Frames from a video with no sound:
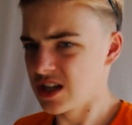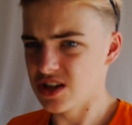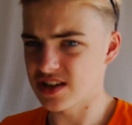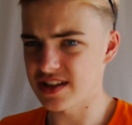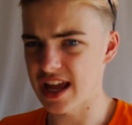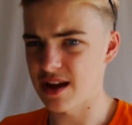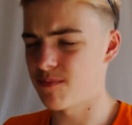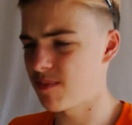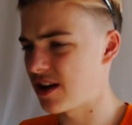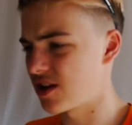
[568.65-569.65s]
look at their
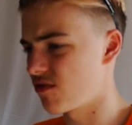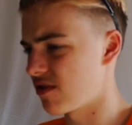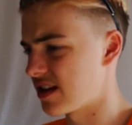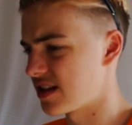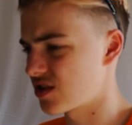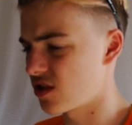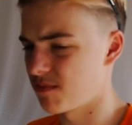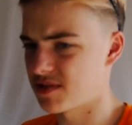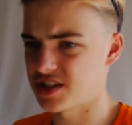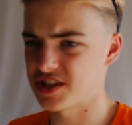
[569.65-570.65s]
pedigree in this
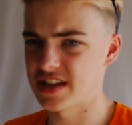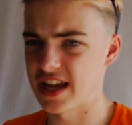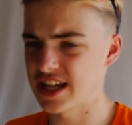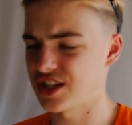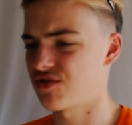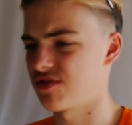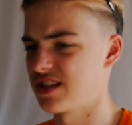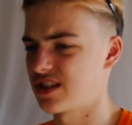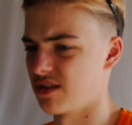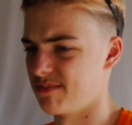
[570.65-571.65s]
competition, their history in
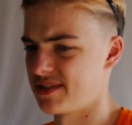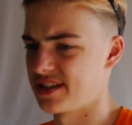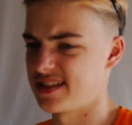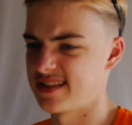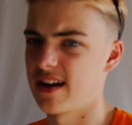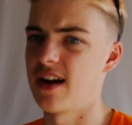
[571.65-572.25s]
this competition.